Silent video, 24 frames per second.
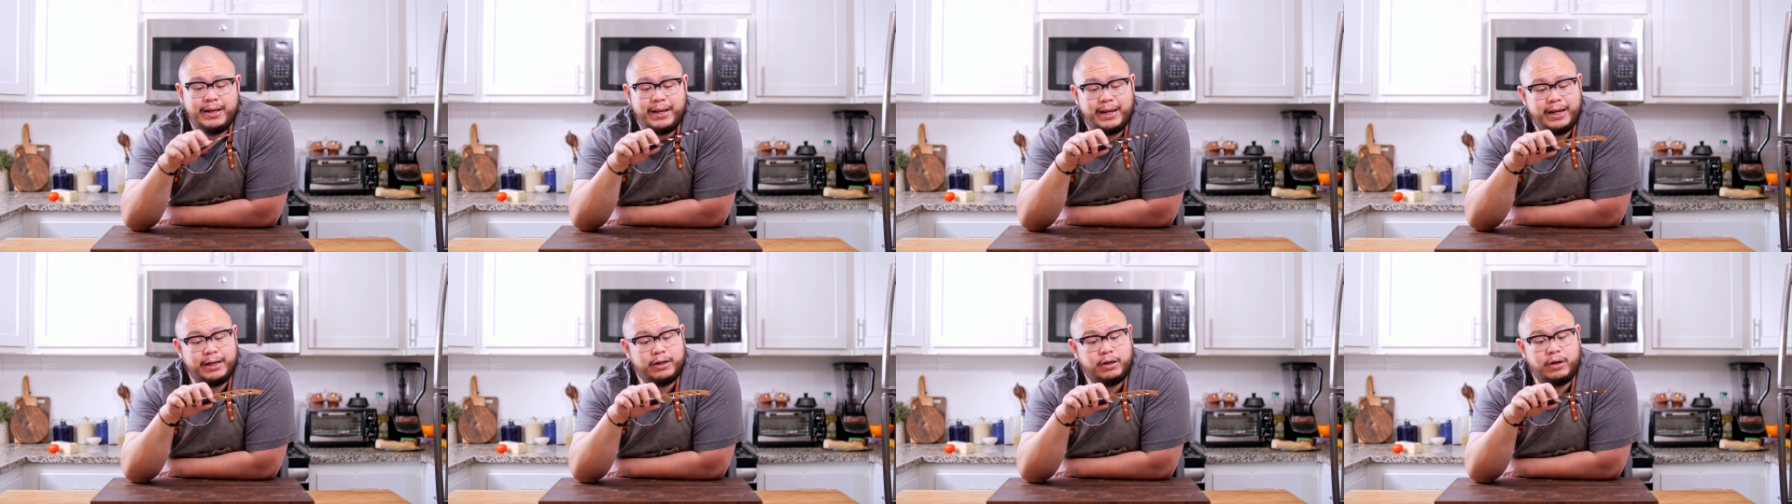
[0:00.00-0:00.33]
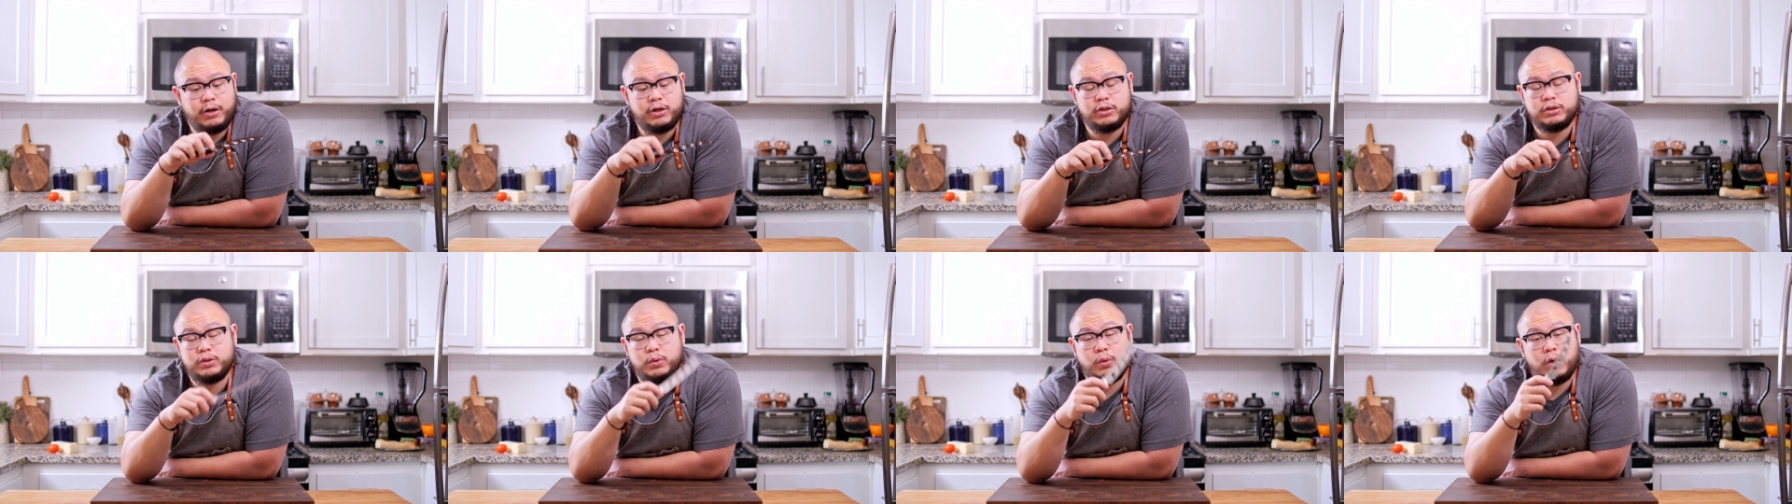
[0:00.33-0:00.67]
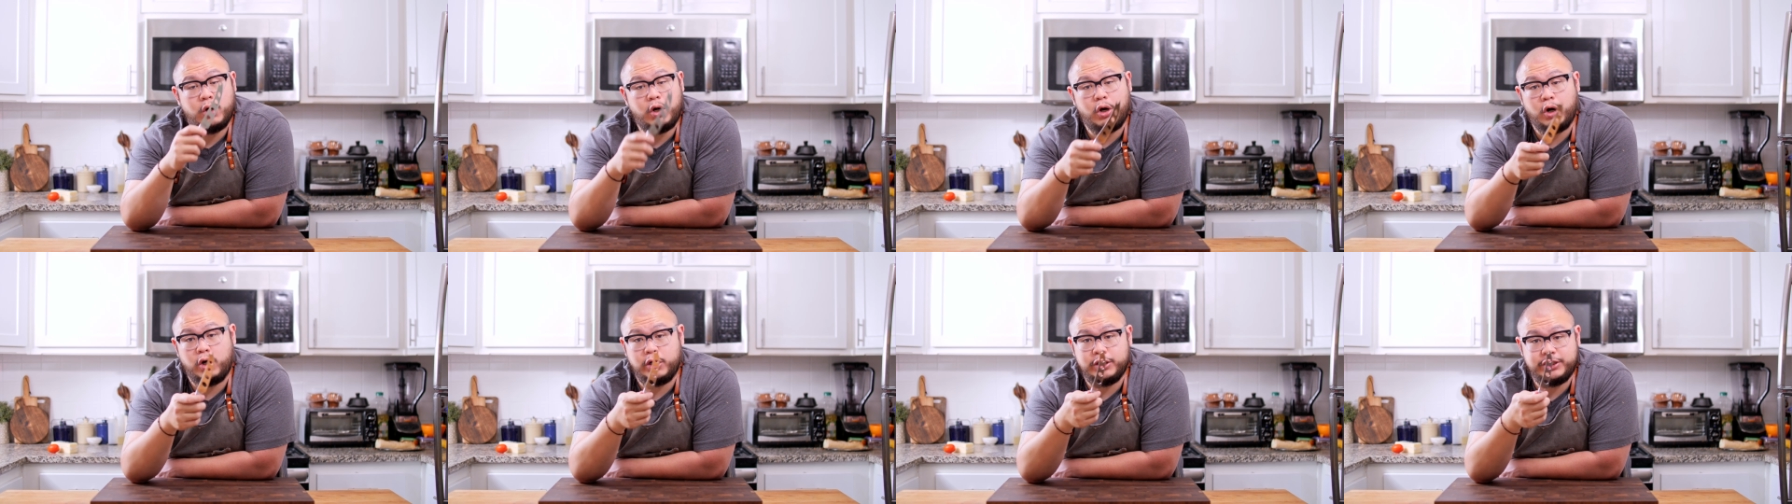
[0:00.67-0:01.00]
and also
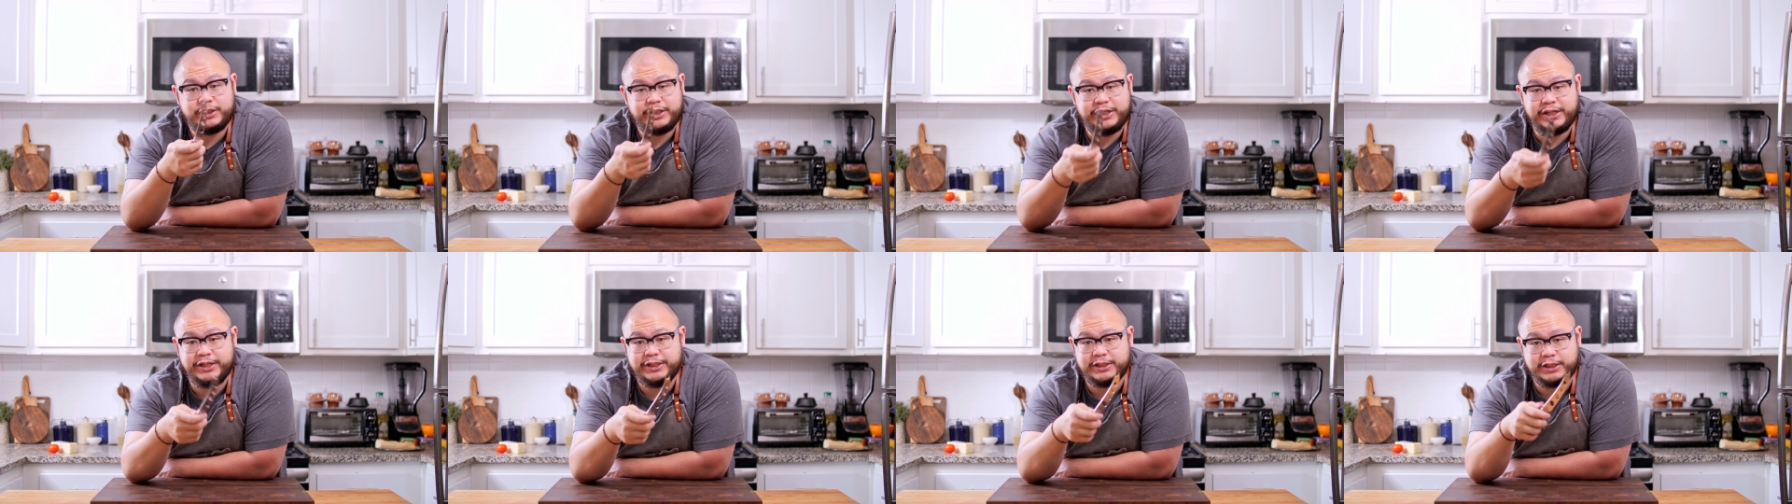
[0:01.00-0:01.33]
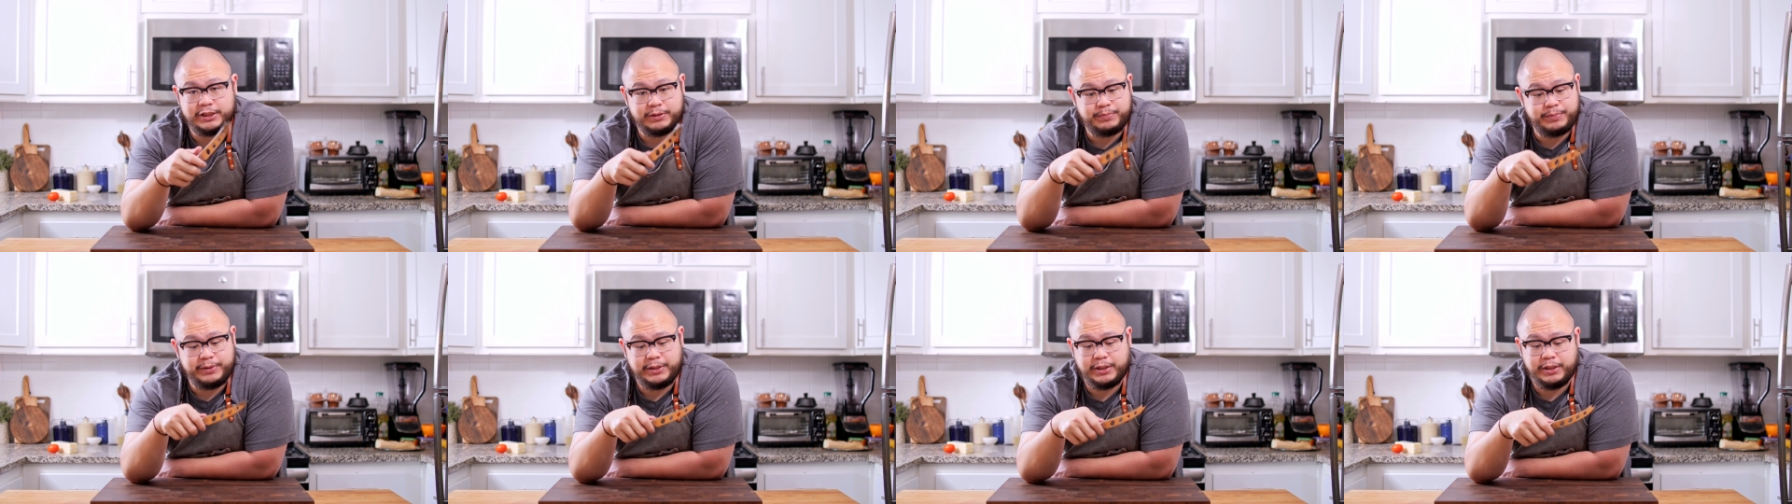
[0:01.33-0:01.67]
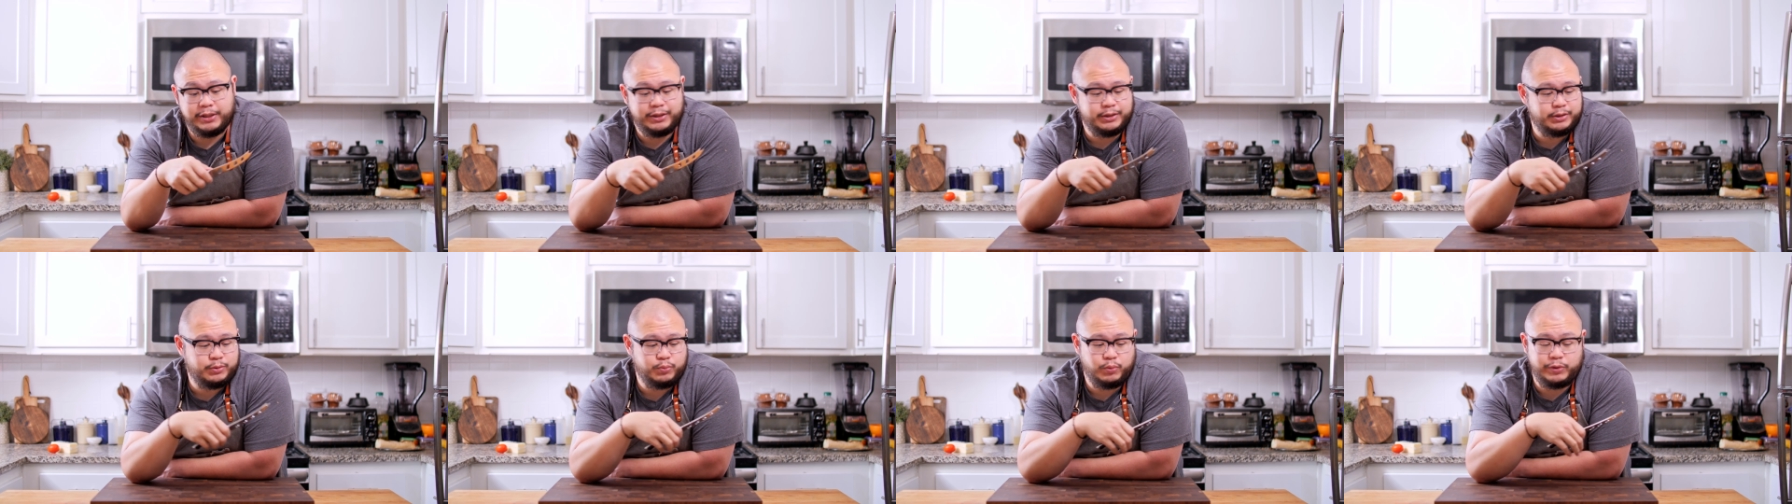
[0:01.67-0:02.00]
hard cheeses
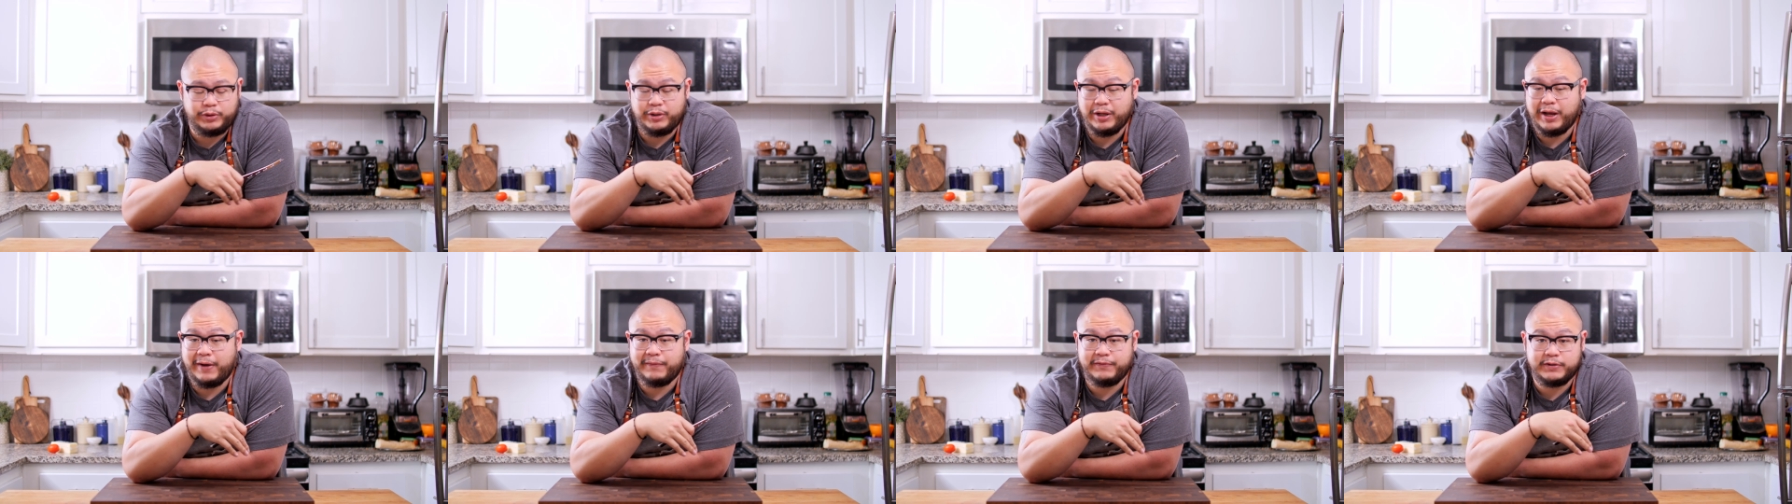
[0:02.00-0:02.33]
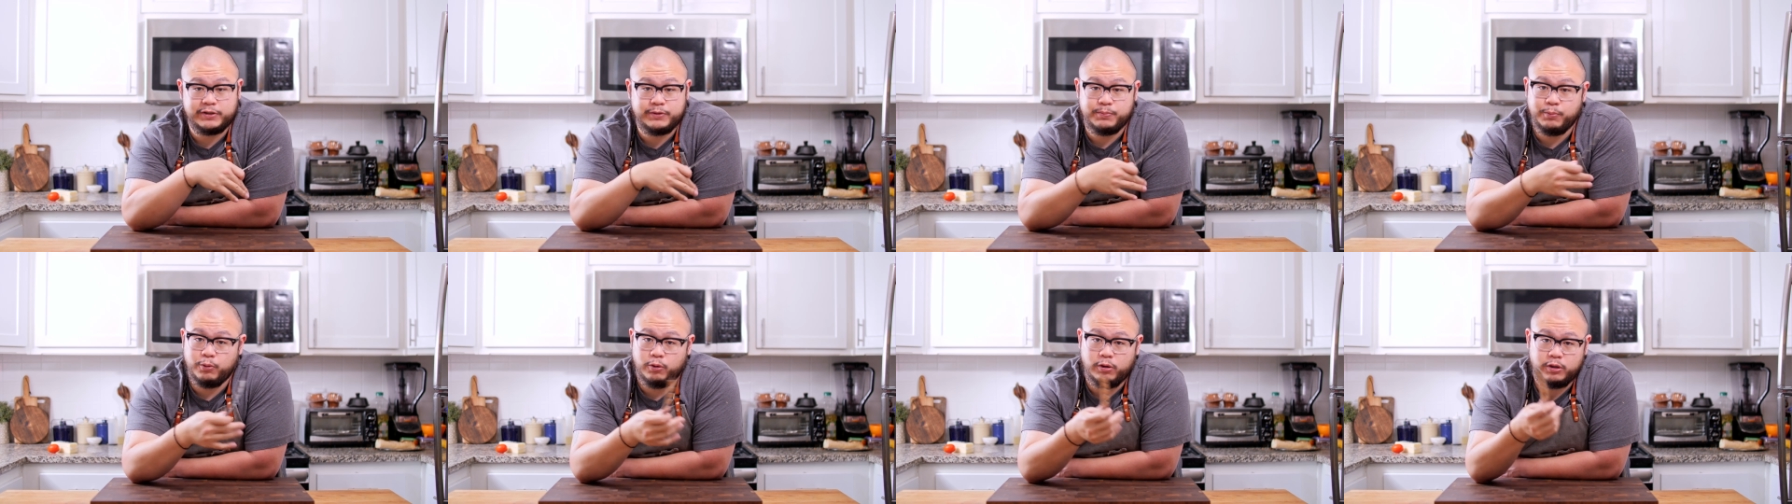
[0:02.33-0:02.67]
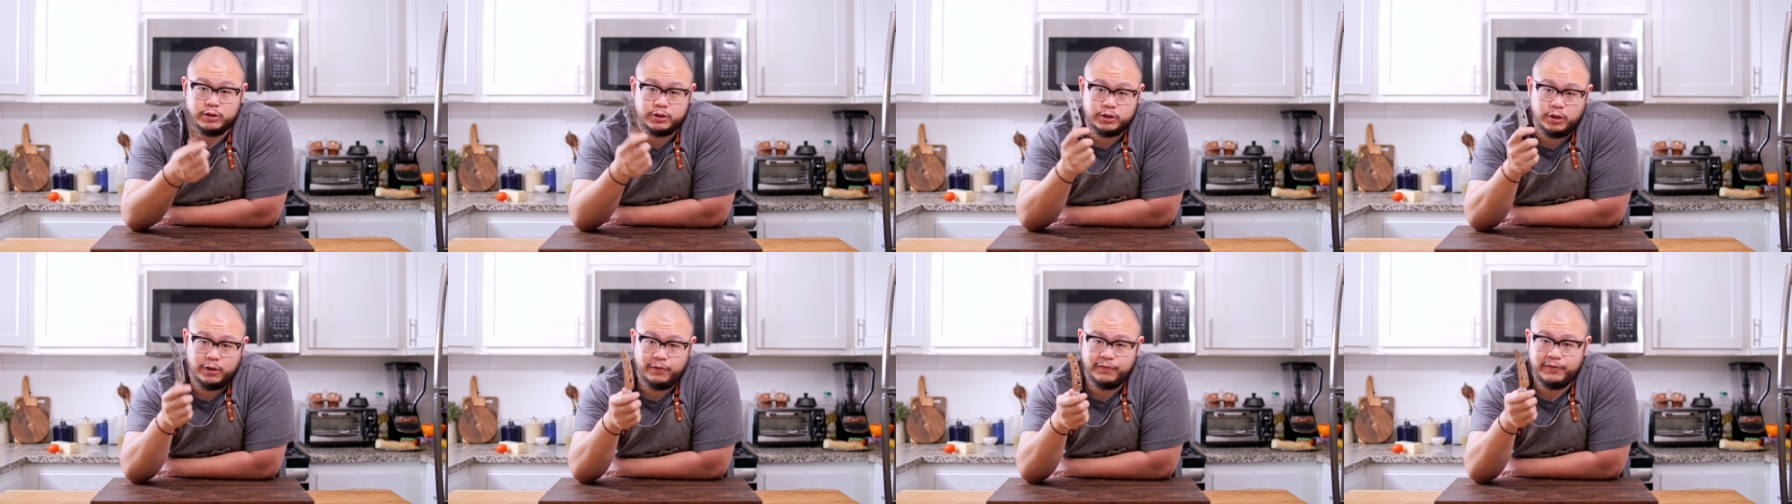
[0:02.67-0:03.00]
because when you have a smooth
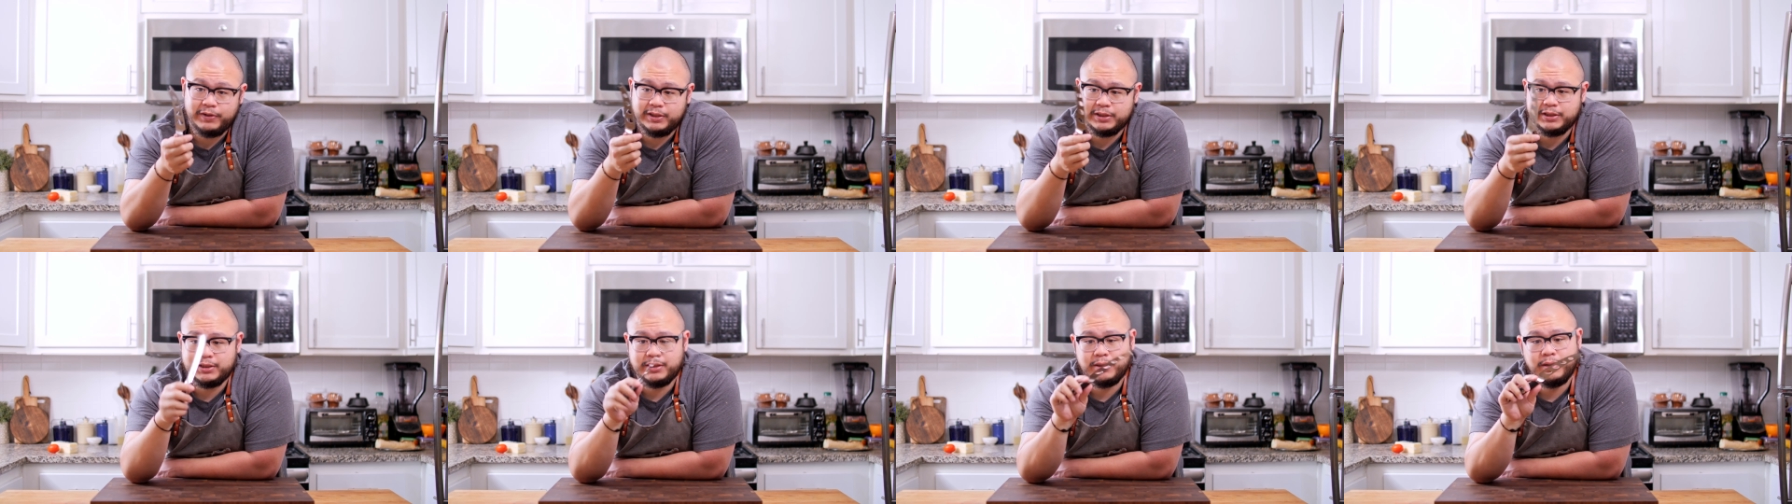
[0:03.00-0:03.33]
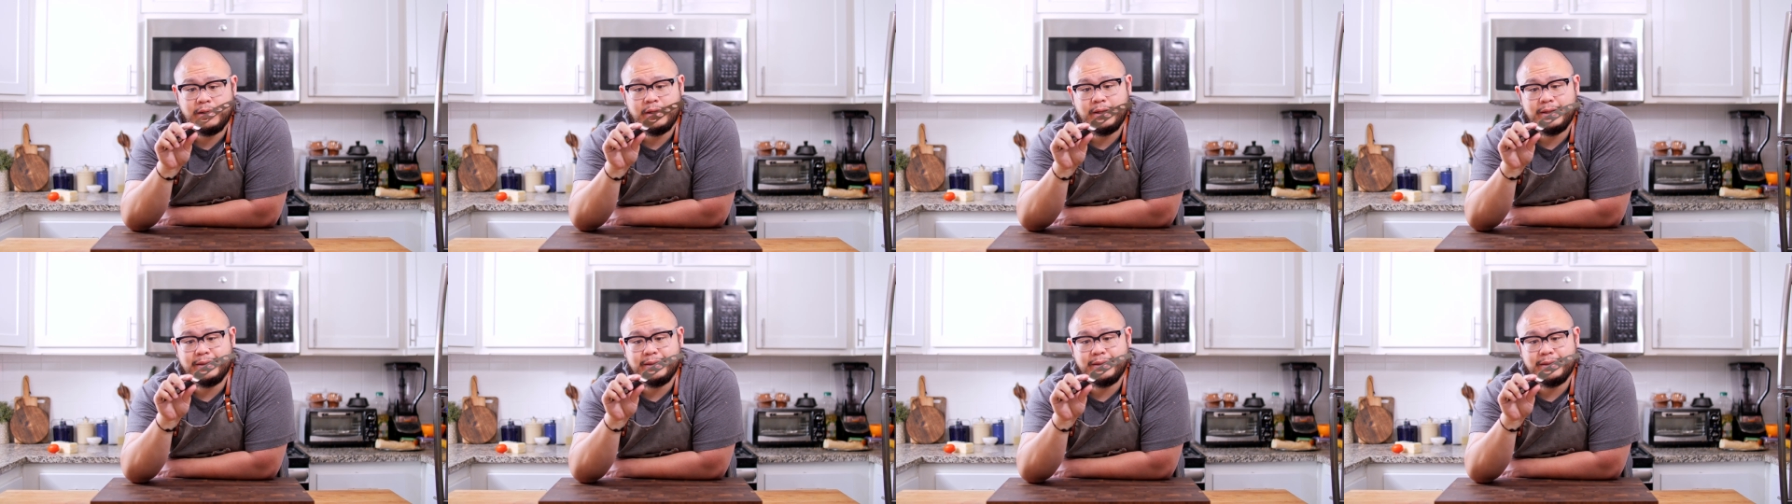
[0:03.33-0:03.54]
surface,